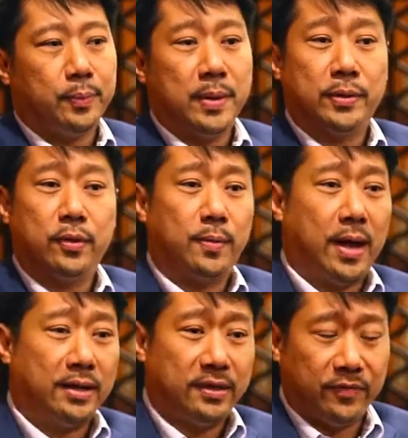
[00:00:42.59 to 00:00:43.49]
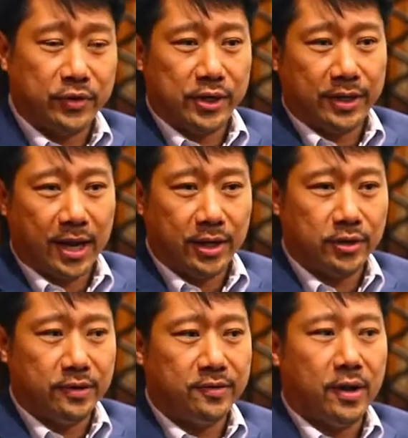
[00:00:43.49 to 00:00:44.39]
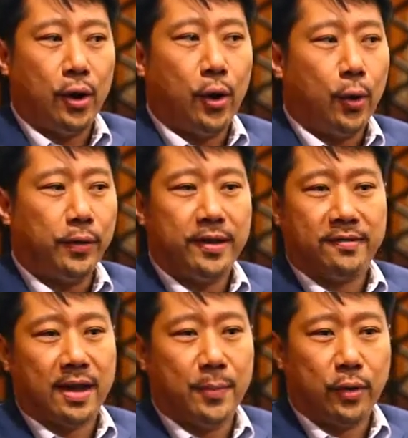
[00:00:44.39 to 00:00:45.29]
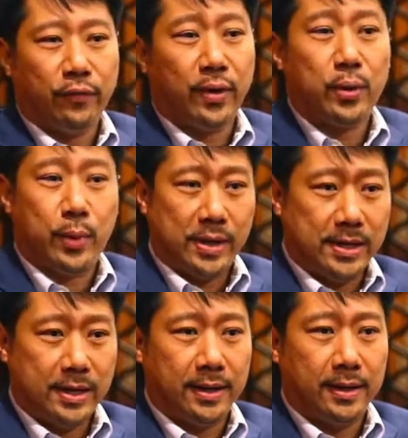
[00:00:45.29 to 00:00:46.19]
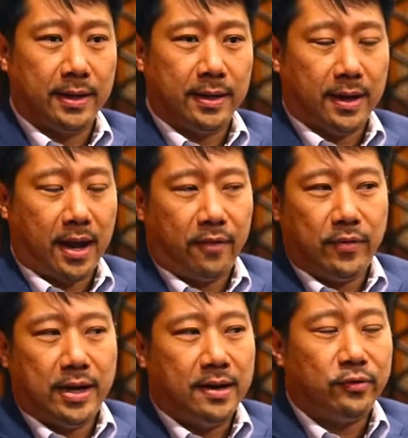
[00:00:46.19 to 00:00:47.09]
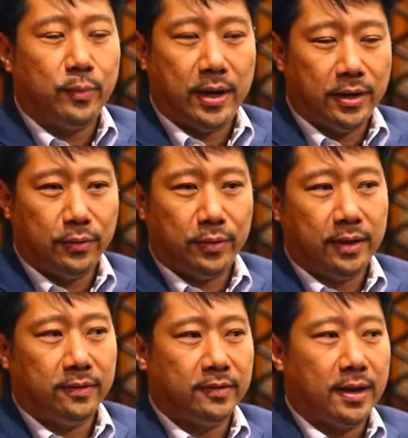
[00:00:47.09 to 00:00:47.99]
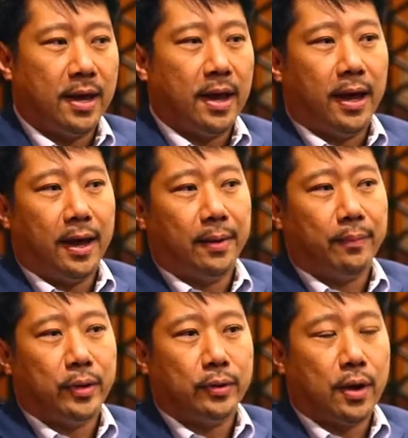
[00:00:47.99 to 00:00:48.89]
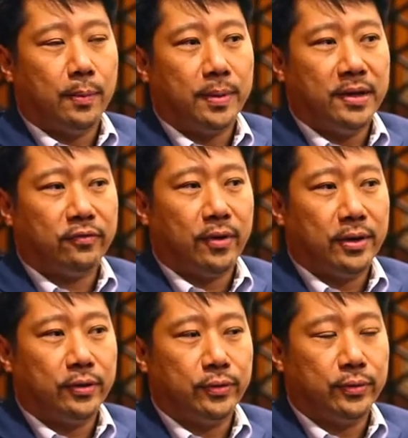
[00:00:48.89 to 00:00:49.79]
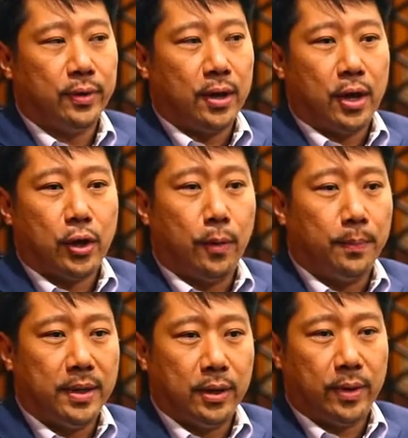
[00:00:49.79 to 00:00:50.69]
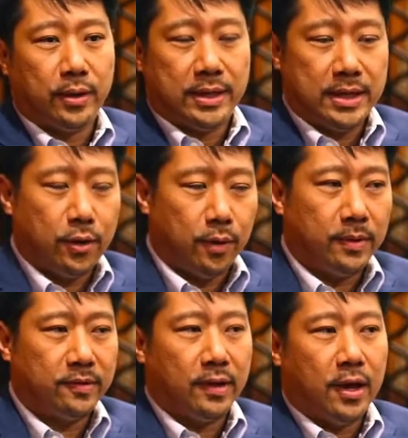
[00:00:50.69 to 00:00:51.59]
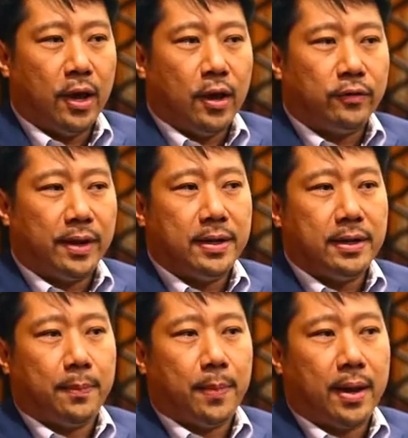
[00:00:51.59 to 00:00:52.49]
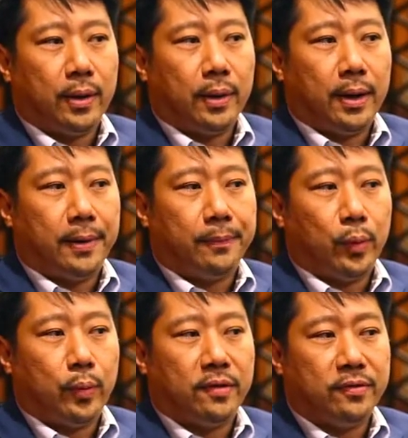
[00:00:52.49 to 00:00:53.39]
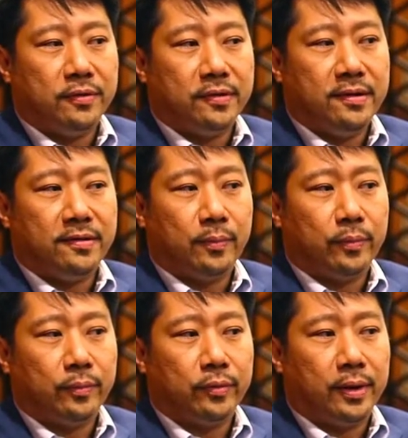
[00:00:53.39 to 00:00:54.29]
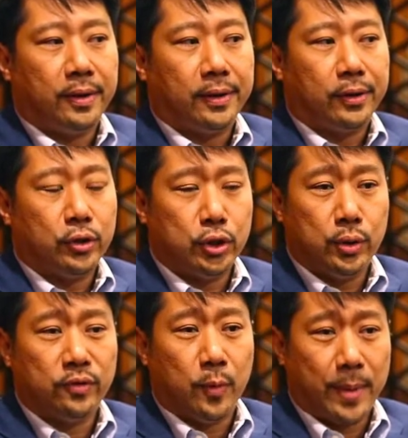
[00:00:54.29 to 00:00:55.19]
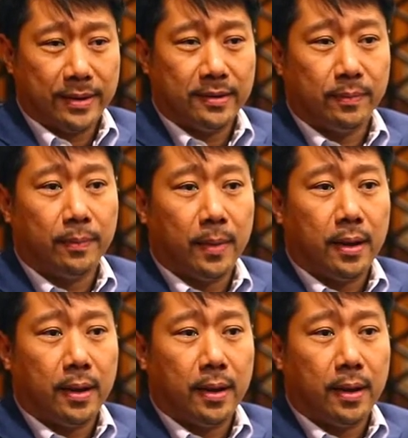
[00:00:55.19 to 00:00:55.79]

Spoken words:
People talk about artificial intelligence. All that is coming on very quickly. Every day there's so many new things. Companies trying to compete away on e-commerce. So I think that part we are still seeing some continuous momentum.